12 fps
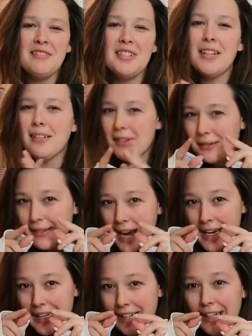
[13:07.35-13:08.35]
Just because those
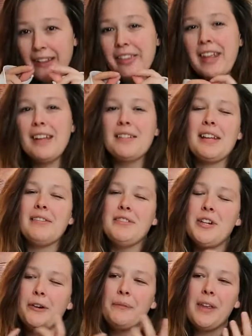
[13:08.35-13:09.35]
tiny little things.
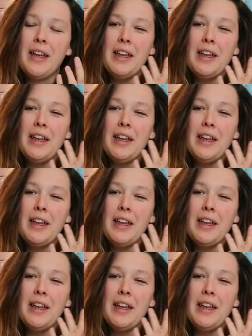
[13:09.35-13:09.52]
If